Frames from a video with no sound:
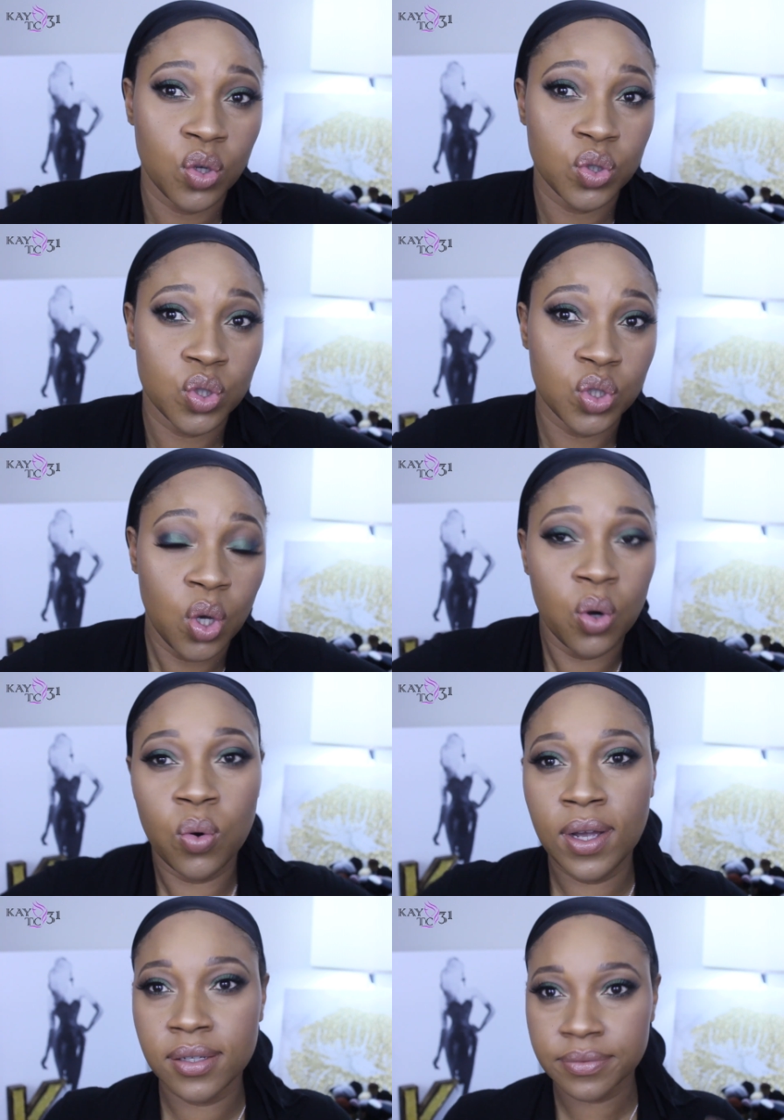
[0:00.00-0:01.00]

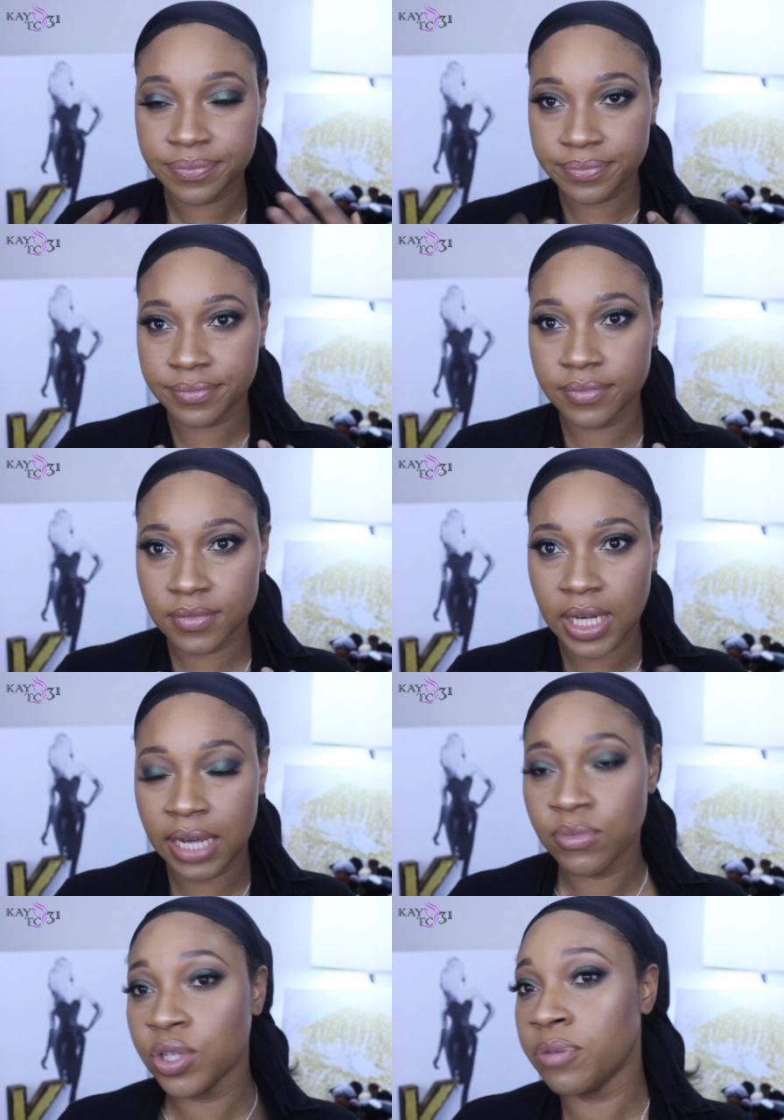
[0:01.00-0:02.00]
So
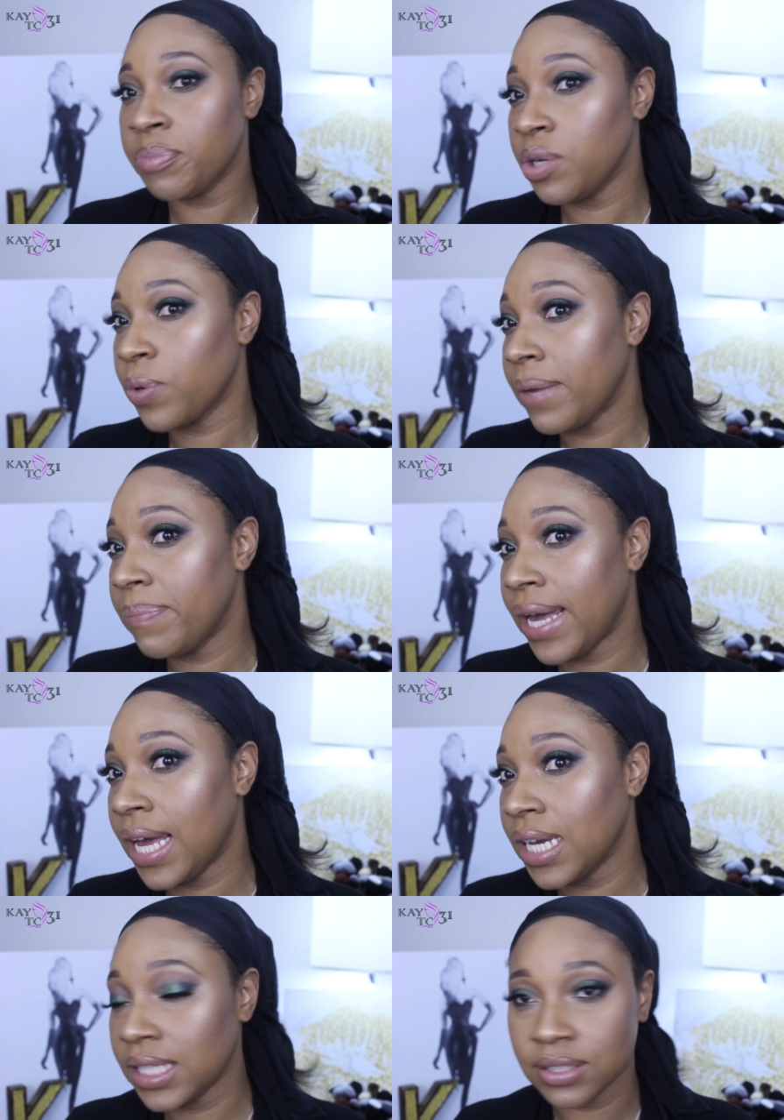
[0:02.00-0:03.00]
I'm gonna be right
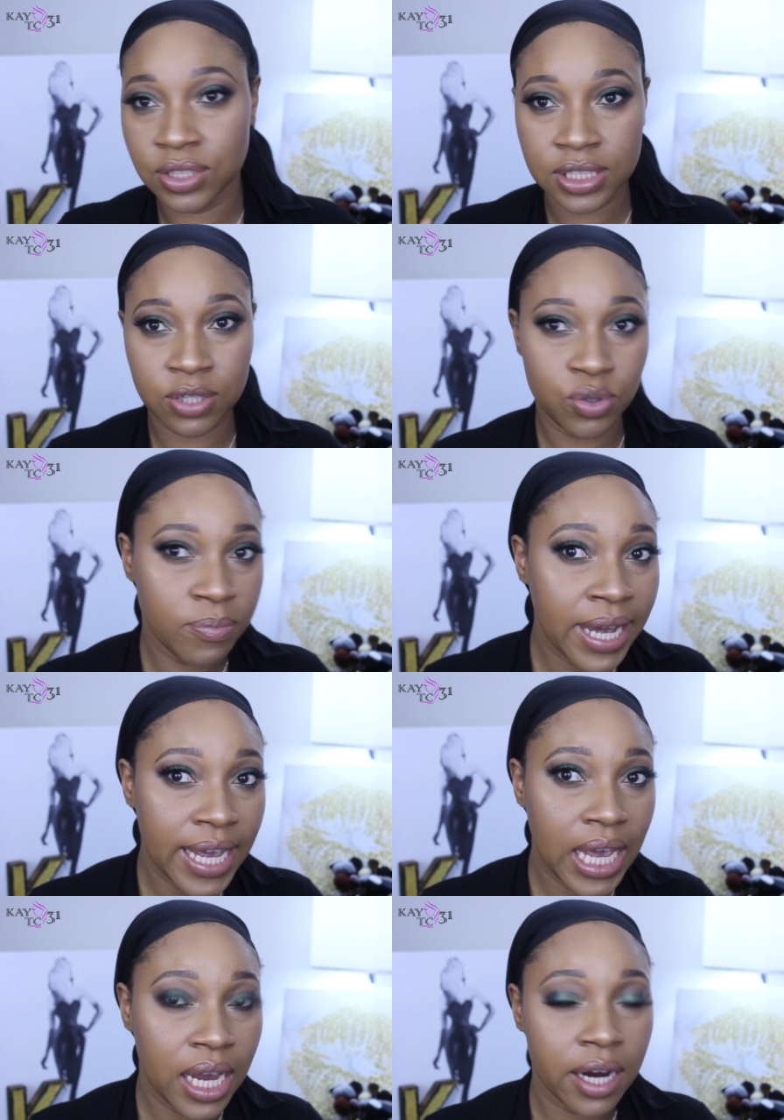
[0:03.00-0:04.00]
back. I'm gonna do my
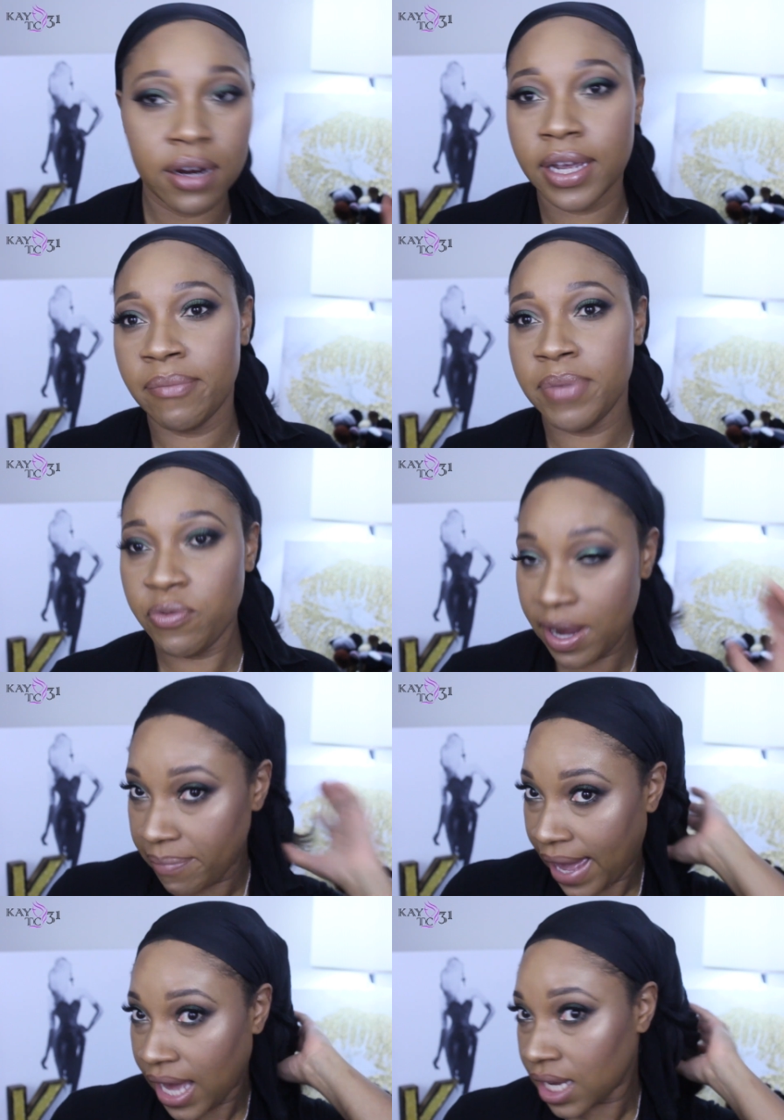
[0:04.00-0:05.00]
hair and be
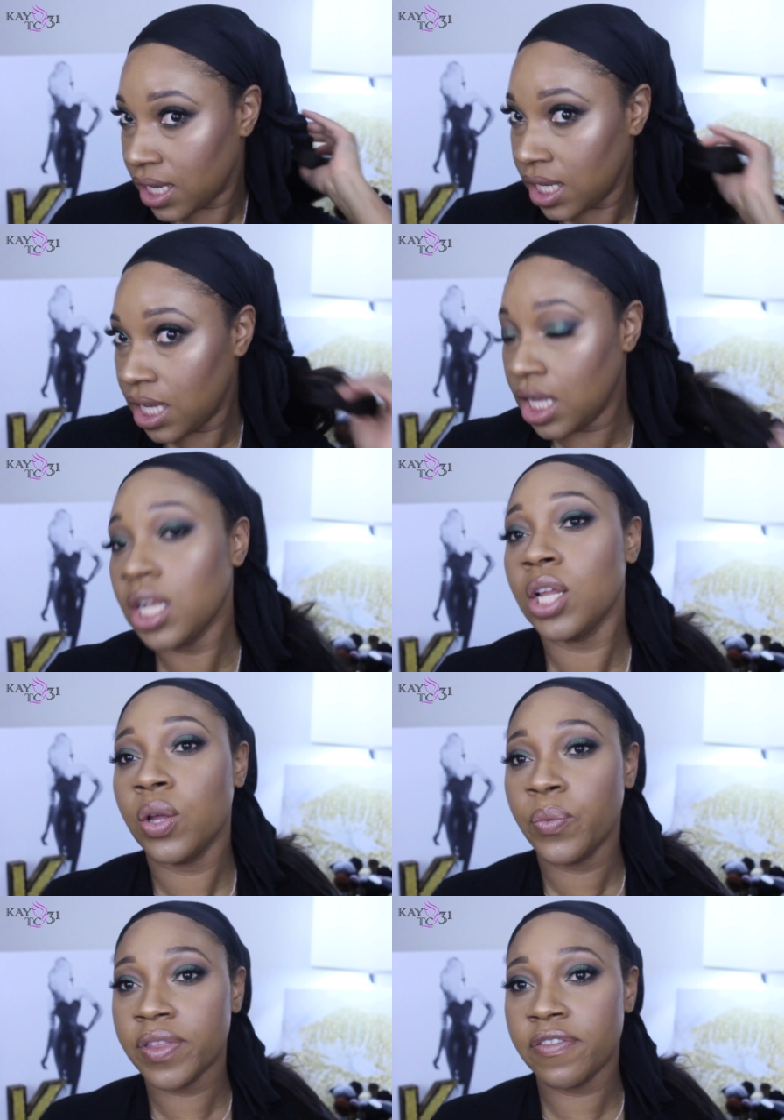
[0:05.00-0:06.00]
right back
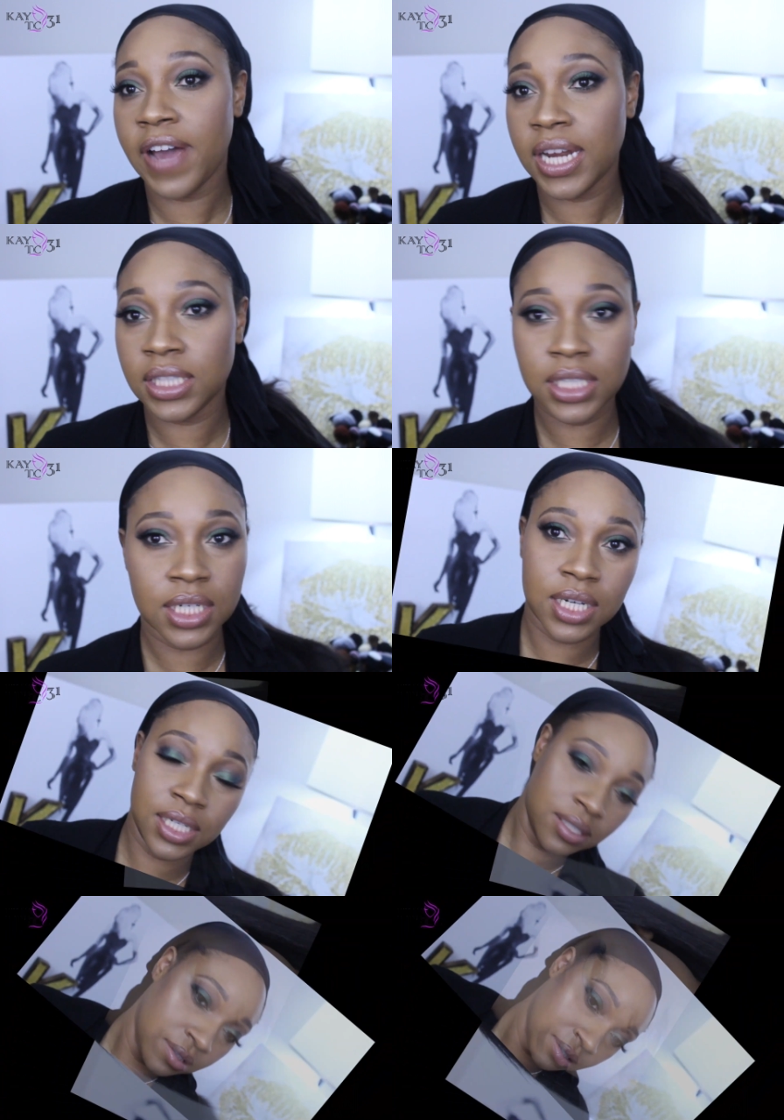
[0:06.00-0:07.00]
with the final look.